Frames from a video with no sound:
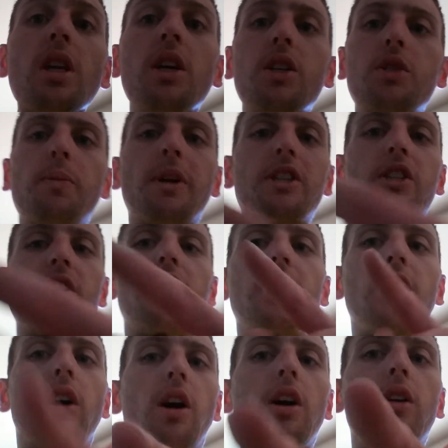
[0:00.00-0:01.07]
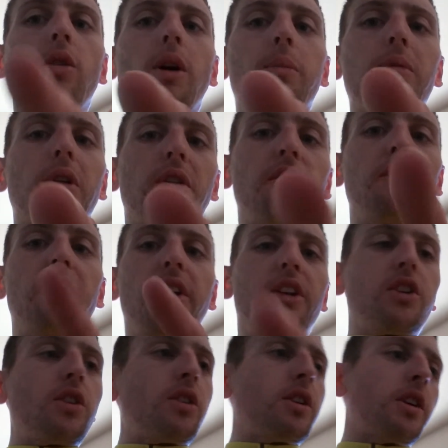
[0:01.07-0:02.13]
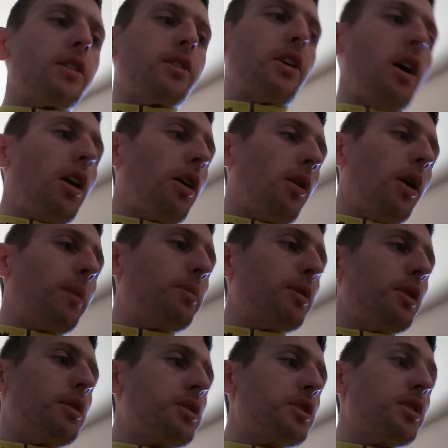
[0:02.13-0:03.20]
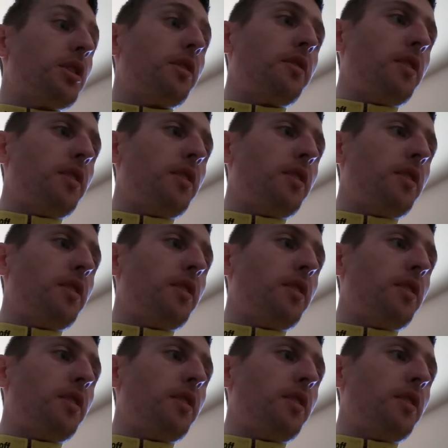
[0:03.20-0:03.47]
especially the auto upload feature because it auto uploads to the